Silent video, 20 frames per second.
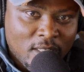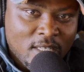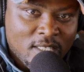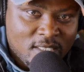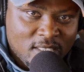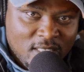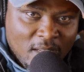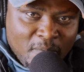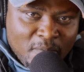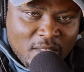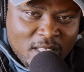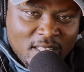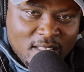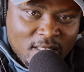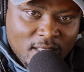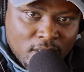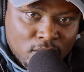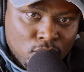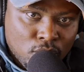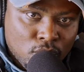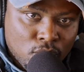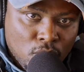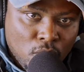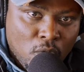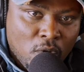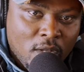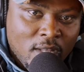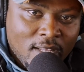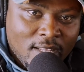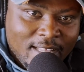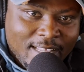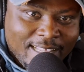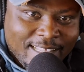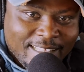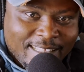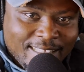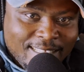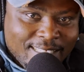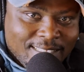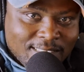Something that you know,
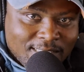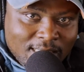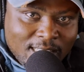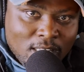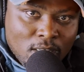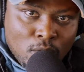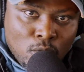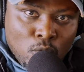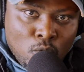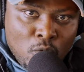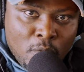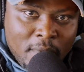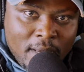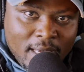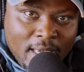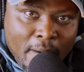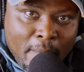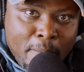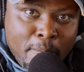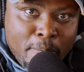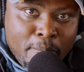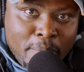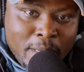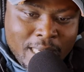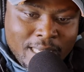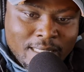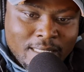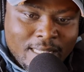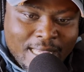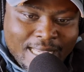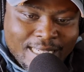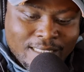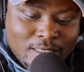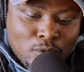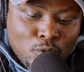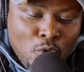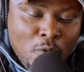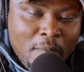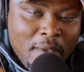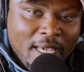this thing will make a big dent,
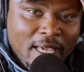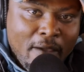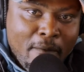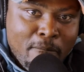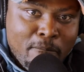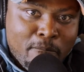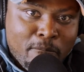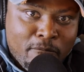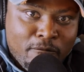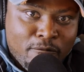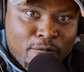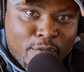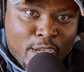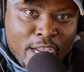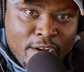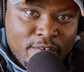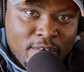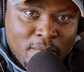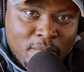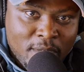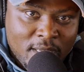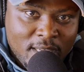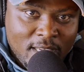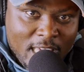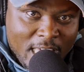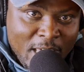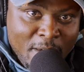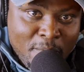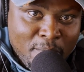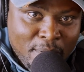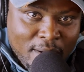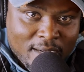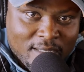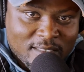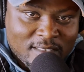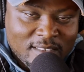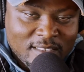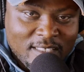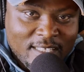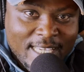will make a very big
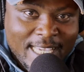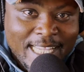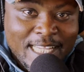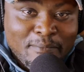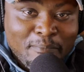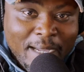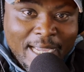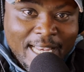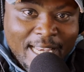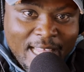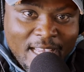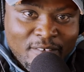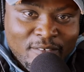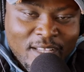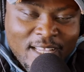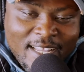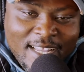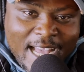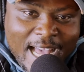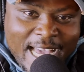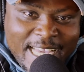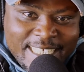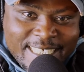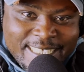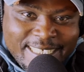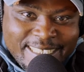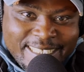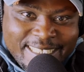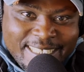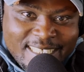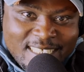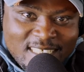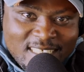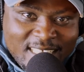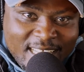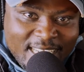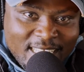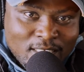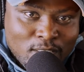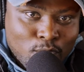impact in my life. I just
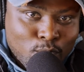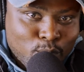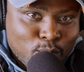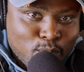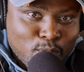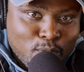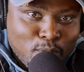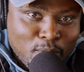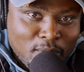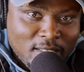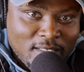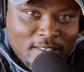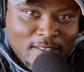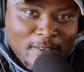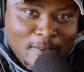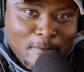decide not to do it.